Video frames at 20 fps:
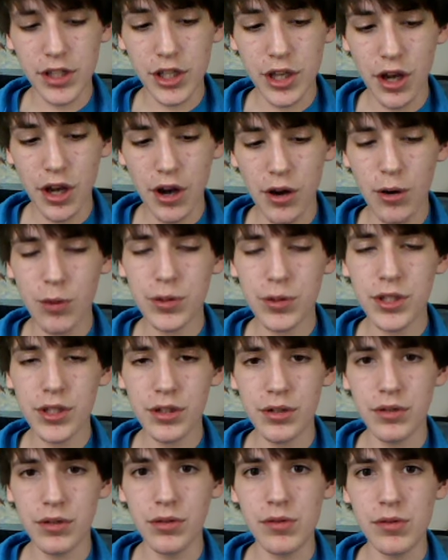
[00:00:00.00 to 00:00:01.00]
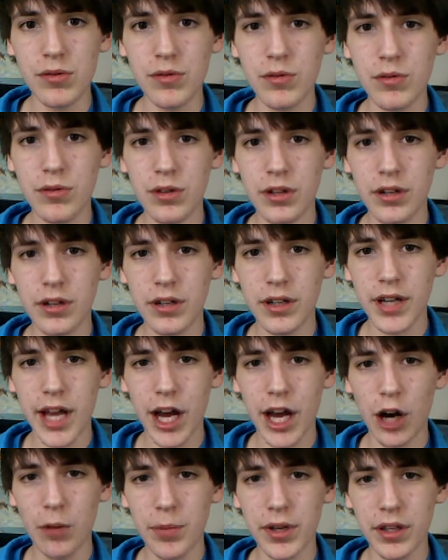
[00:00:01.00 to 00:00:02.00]
go to
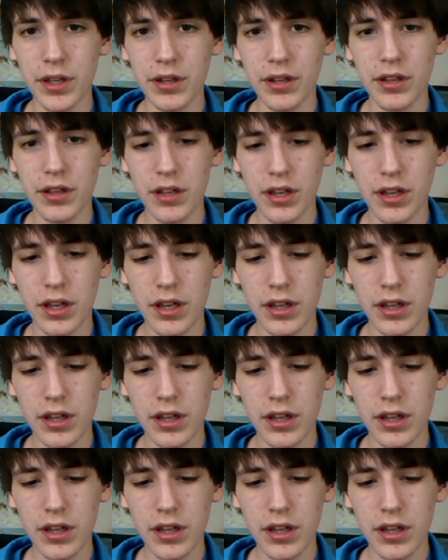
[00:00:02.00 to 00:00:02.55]
helping